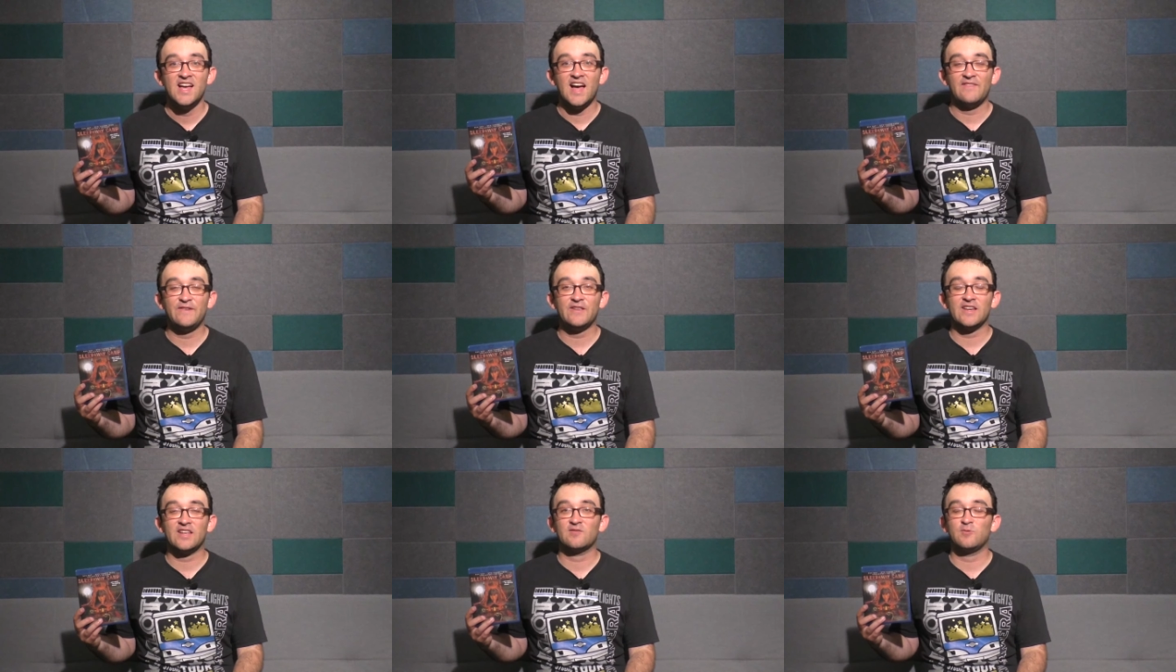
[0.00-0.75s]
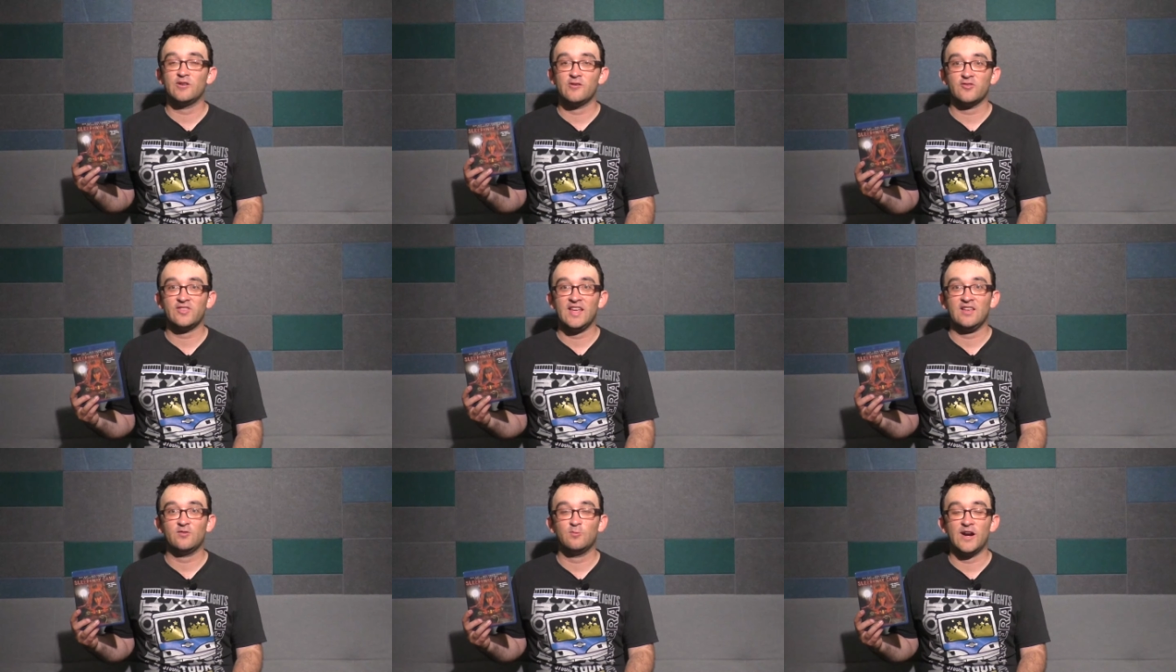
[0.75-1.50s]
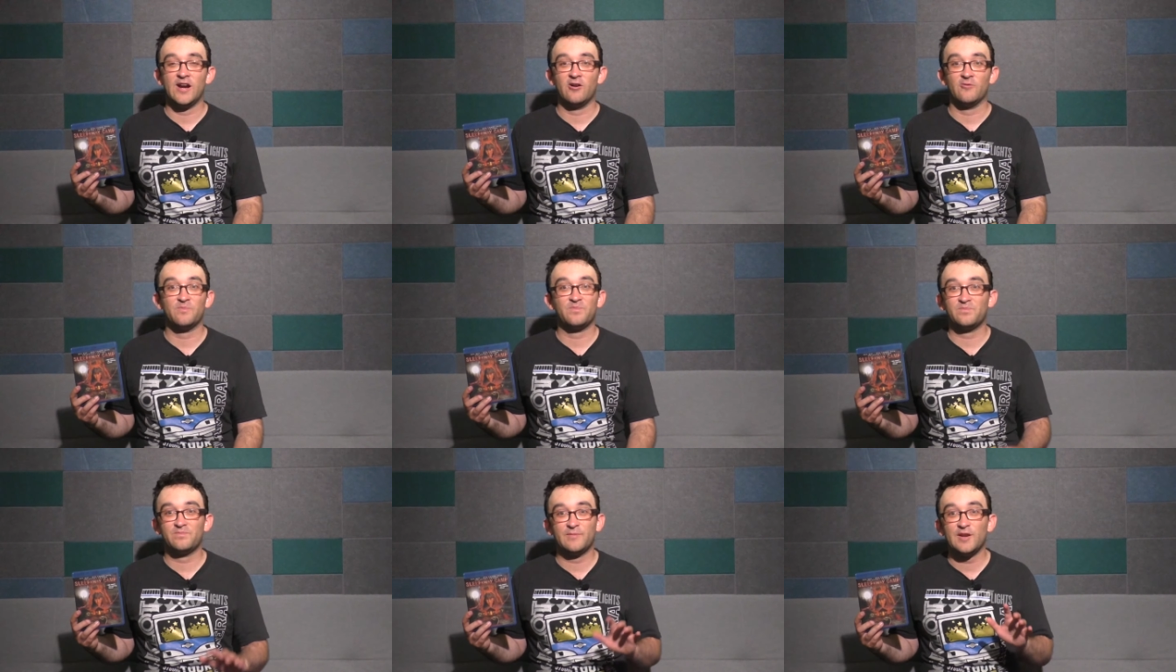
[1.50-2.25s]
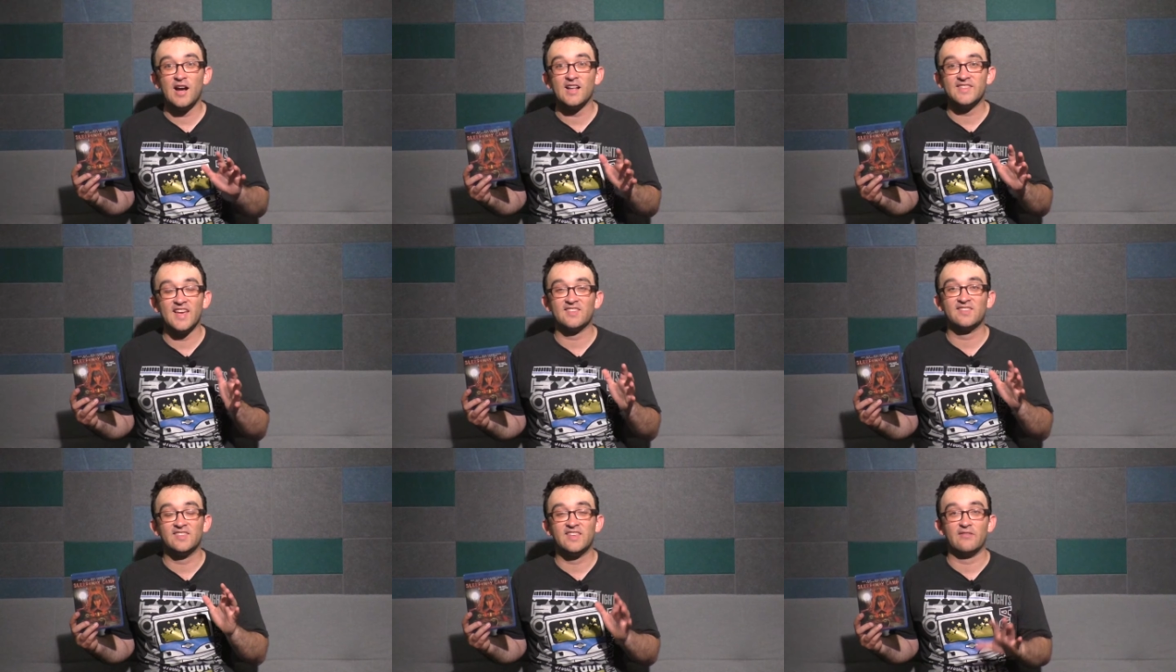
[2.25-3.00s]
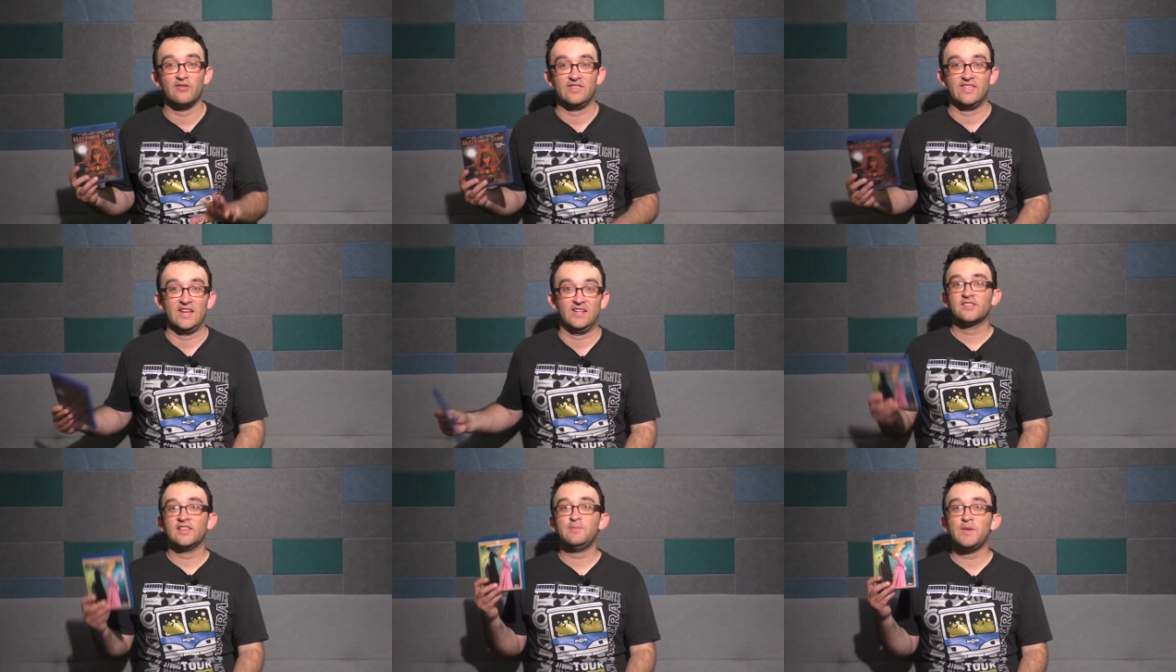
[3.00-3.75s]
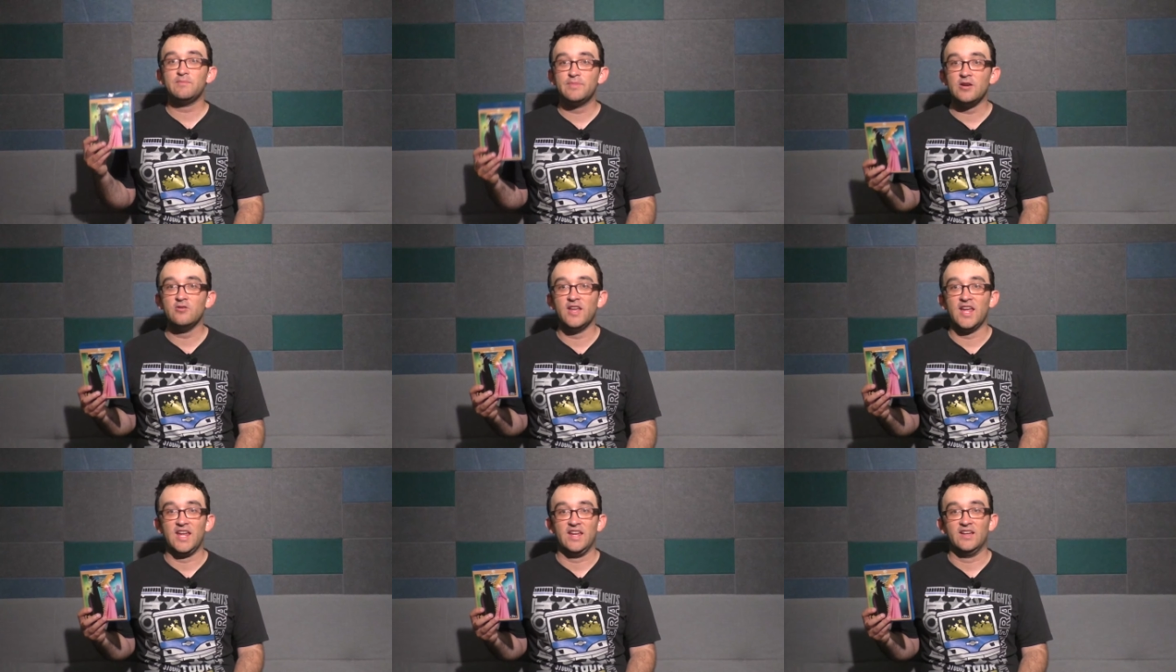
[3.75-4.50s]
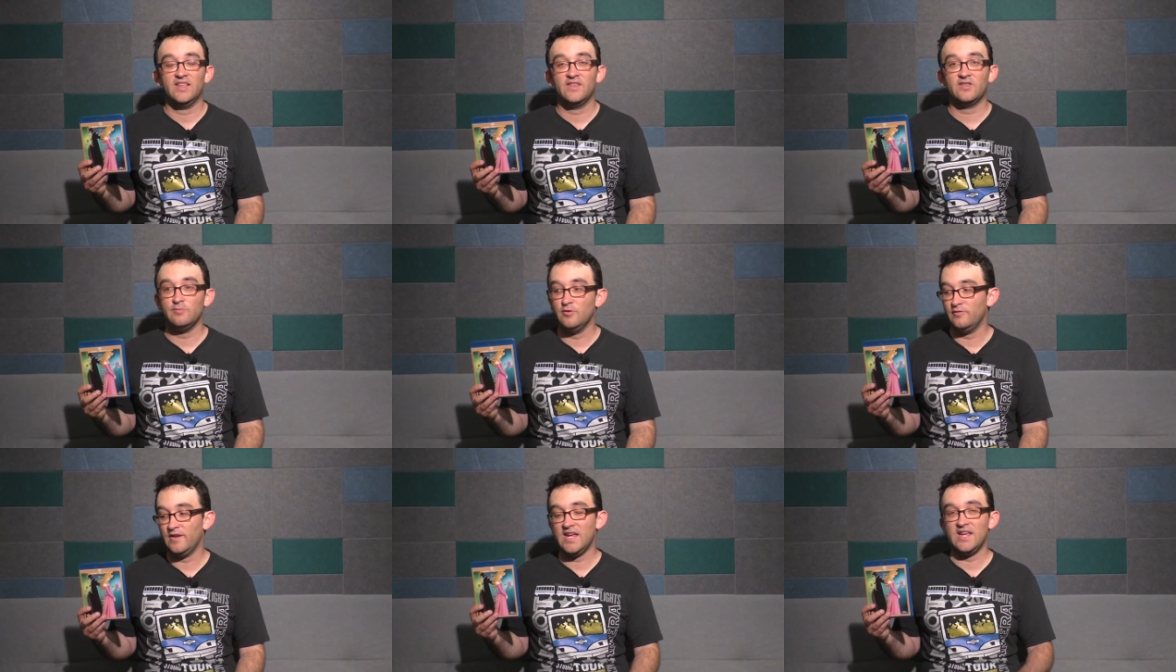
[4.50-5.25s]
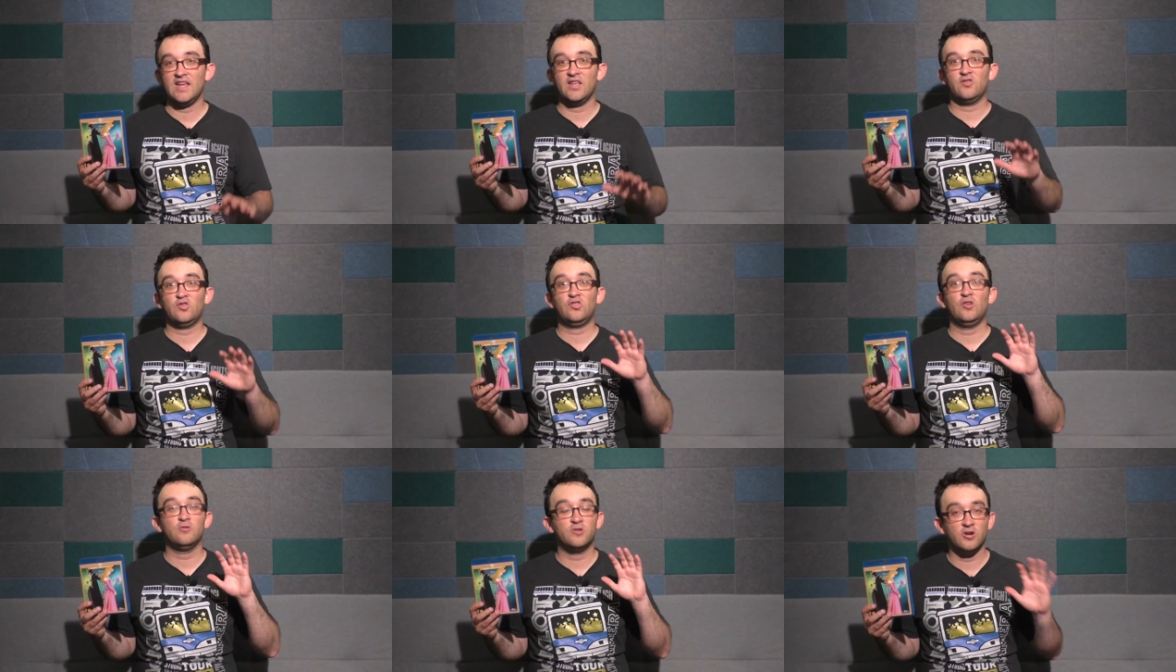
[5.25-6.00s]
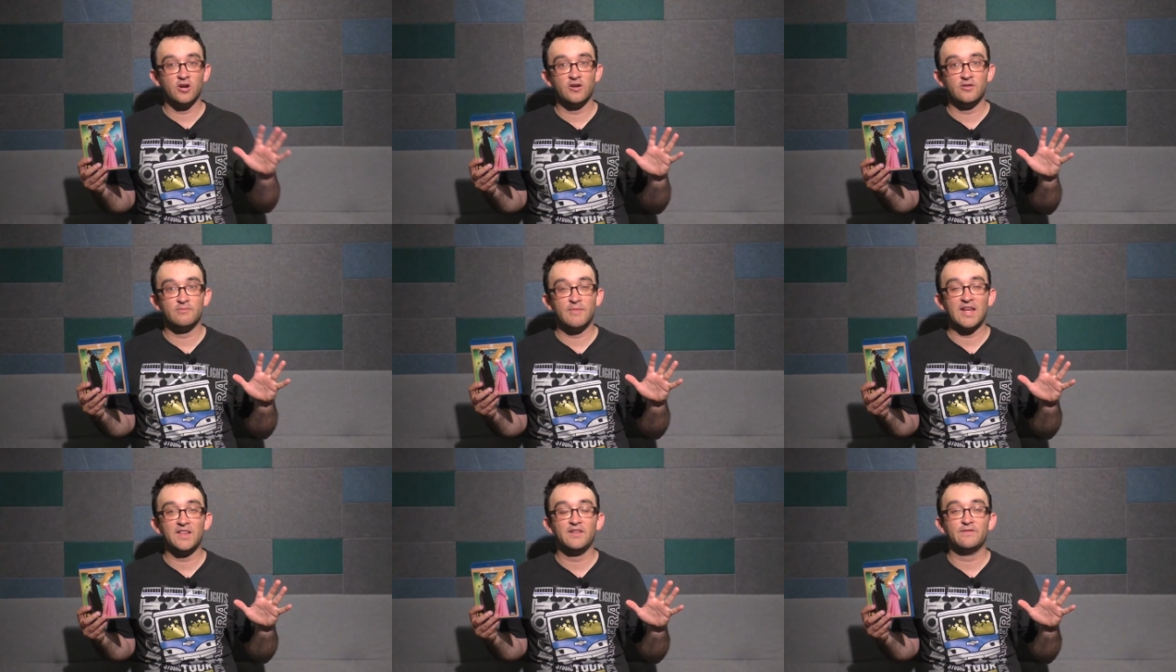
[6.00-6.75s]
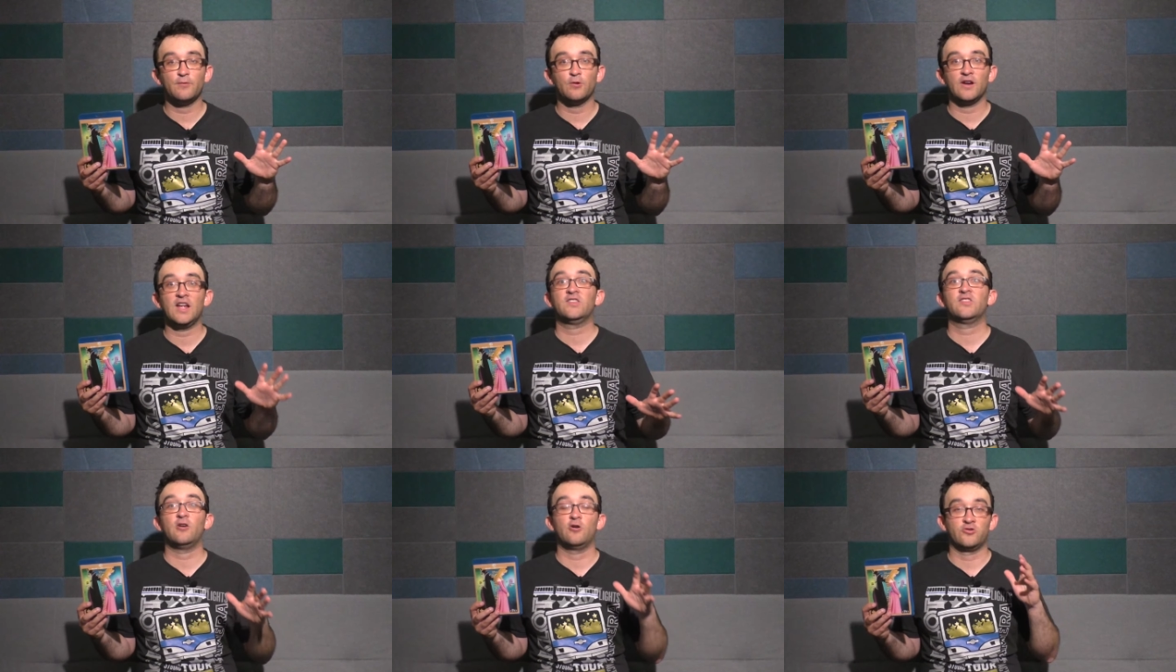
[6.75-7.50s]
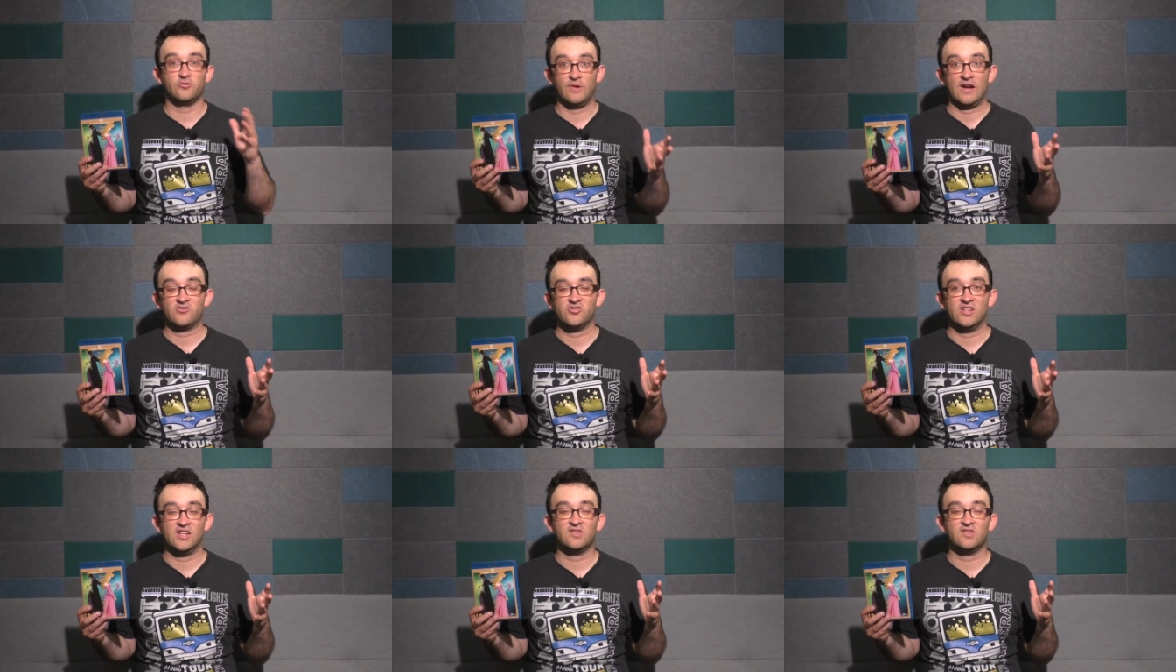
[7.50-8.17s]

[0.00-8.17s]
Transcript: I feel like it's one of those things where context is everything. Sleeping Beauty. Uh, this movie is so good mainly for its art direction.